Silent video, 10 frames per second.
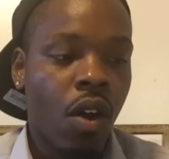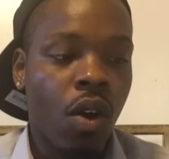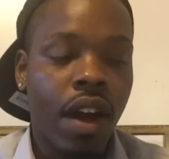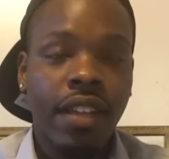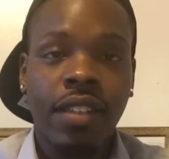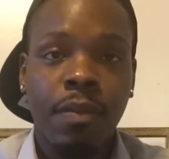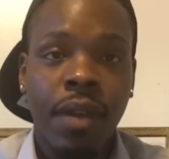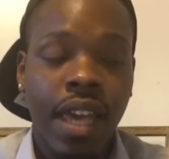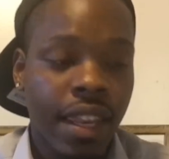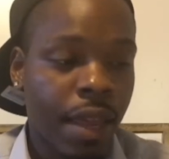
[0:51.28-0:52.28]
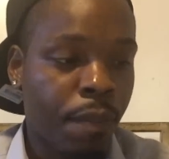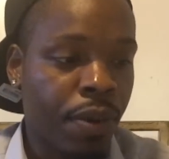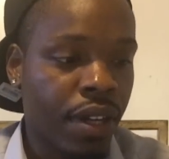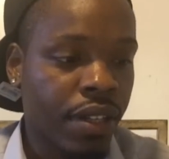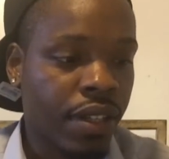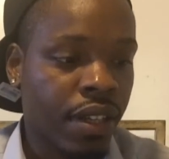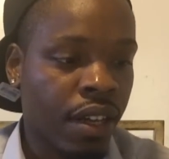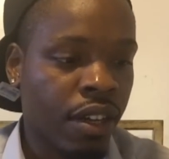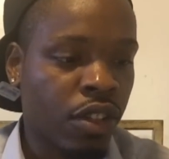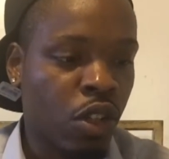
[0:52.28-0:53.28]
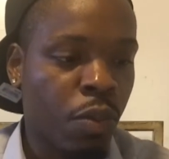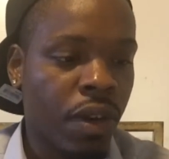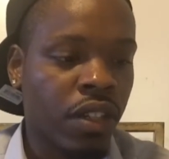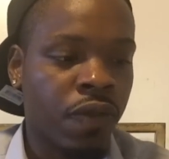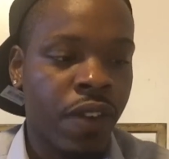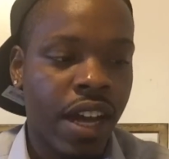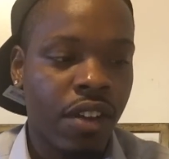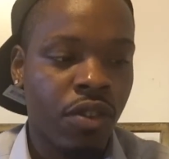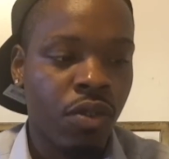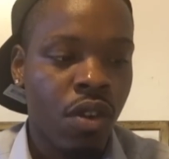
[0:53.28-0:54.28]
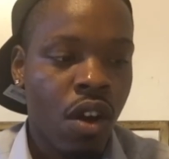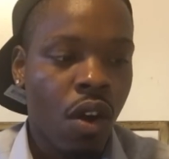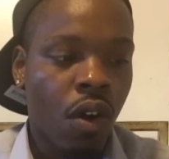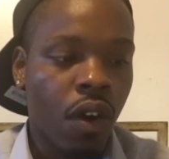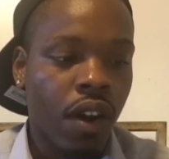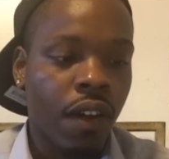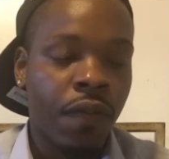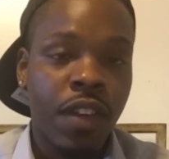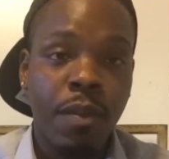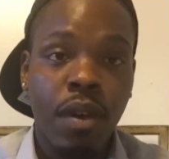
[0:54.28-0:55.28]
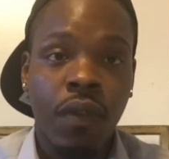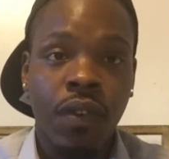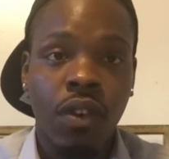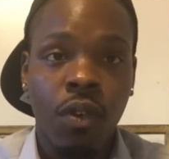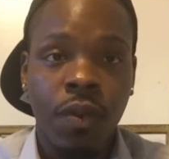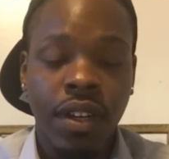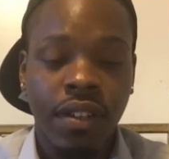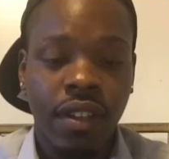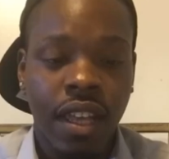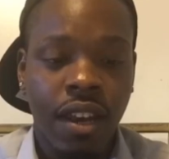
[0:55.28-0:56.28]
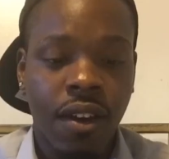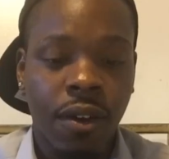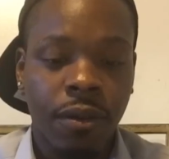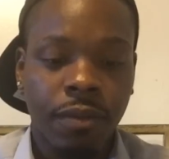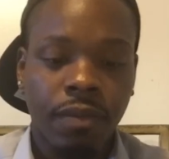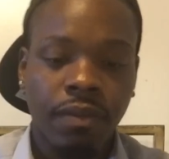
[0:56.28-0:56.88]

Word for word: Or it's a man that puts too much value on a female for no reason at all.